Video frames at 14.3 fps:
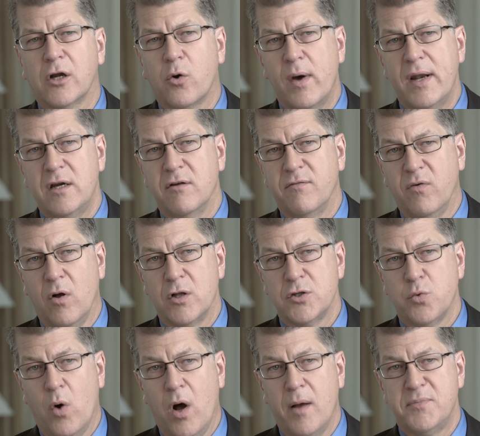to credit default
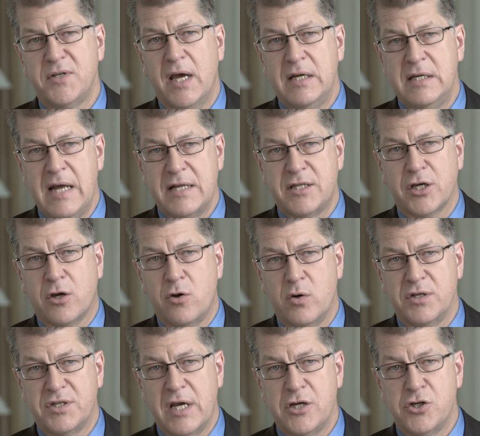swaps and debt
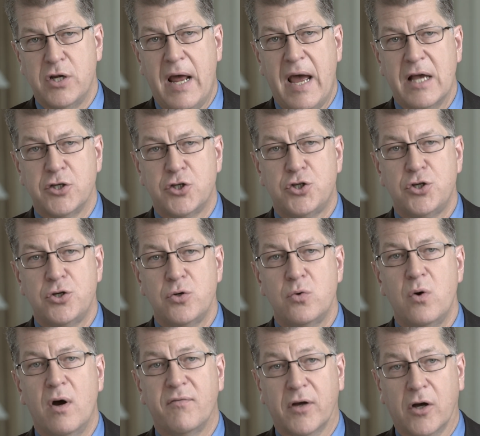securitization as
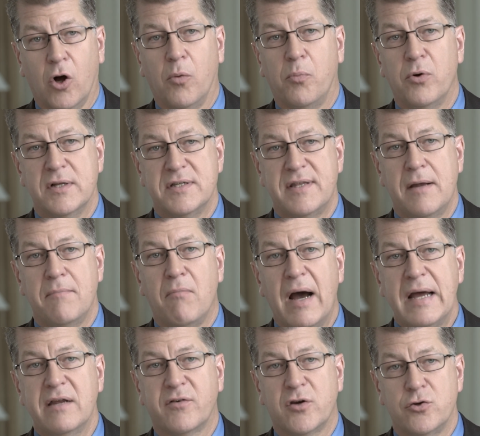two of the culprits that
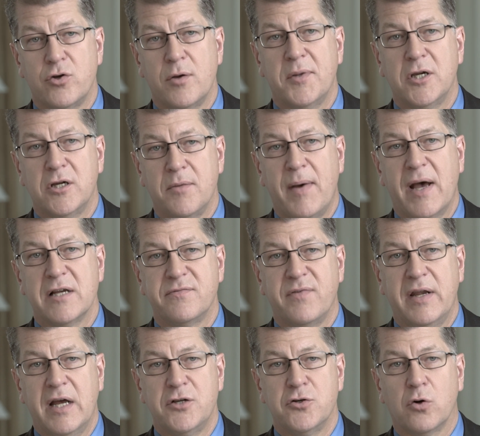might have contributed to past
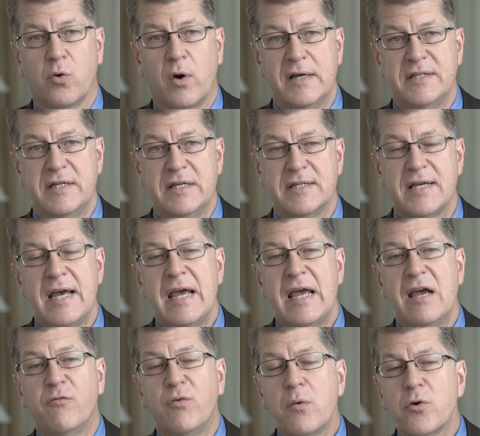financial crises.
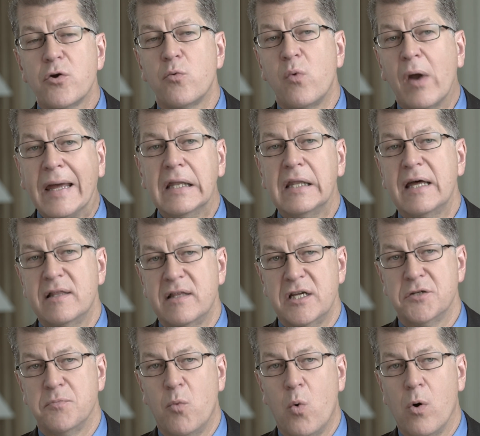If we were to regulate
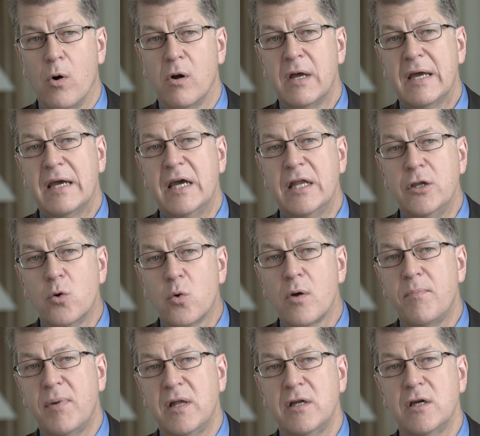these more, in your
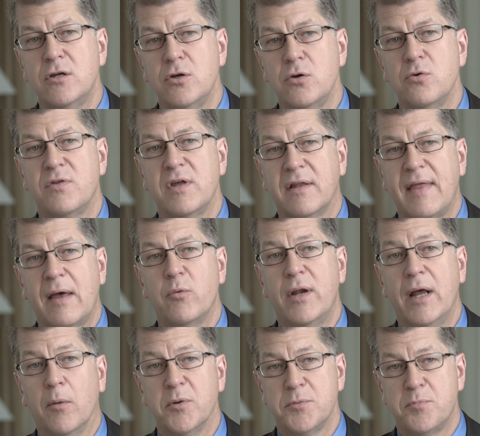opinion, do you think they would
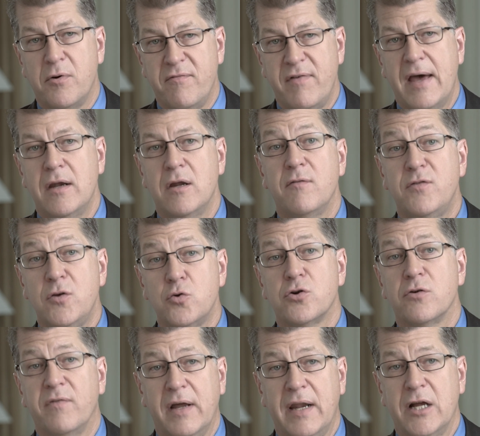help us prevent future
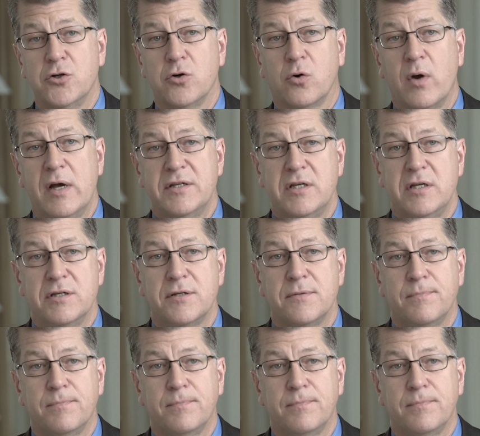financial crises?